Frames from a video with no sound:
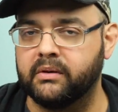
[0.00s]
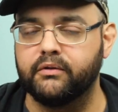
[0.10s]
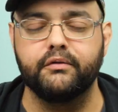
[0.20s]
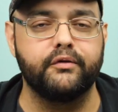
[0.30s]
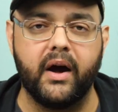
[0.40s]
If
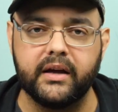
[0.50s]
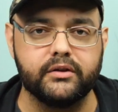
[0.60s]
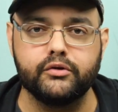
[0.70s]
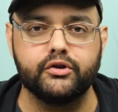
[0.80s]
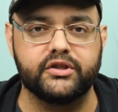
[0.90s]
you
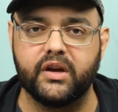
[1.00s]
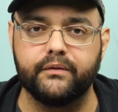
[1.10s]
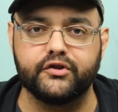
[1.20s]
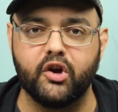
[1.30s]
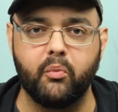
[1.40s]
find
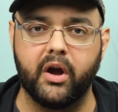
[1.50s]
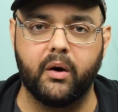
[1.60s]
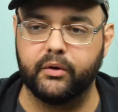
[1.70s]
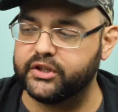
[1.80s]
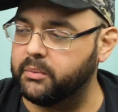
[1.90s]
yourself
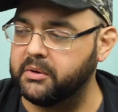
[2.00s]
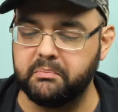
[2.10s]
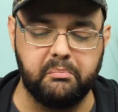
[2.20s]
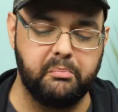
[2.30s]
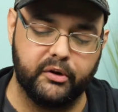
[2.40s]
somewhere where someone
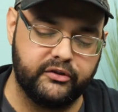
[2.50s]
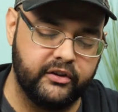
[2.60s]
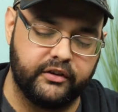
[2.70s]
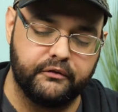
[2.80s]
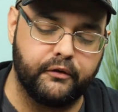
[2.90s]
puts
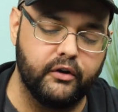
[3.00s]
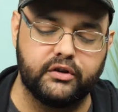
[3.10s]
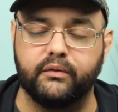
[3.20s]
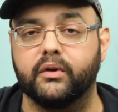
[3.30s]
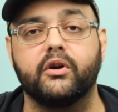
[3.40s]
this in front
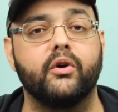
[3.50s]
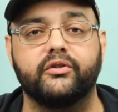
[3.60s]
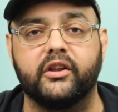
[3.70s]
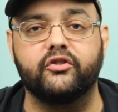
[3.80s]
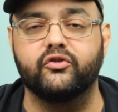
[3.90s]
of you and goes,
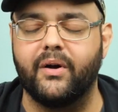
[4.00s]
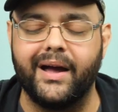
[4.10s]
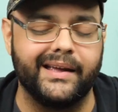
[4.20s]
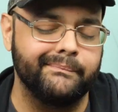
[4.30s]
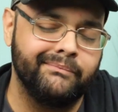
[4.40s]
let's
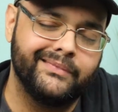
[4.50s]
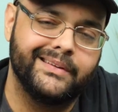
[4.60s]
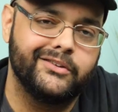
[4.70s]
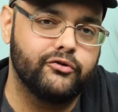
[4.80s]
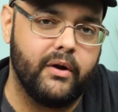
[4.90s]
try it,
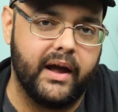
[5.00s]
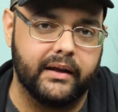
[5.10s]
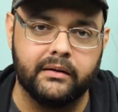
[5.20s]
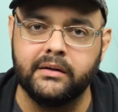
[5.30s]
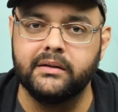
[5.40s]
try
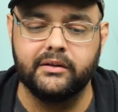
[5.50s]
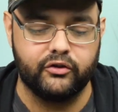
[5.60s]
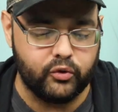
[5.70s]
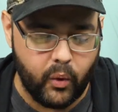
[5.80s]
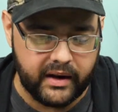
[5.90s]
it.
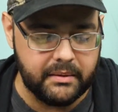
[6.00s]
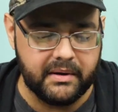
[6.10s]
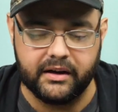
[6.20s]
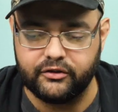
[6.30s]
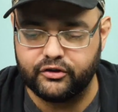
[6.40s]
It's 20
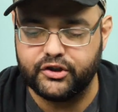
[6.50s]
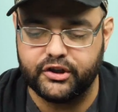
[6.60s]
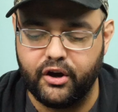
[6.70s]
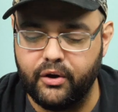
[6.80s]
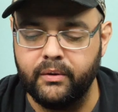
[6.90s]
minutes or
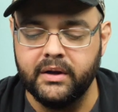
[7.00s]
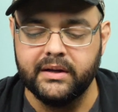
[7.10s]
so.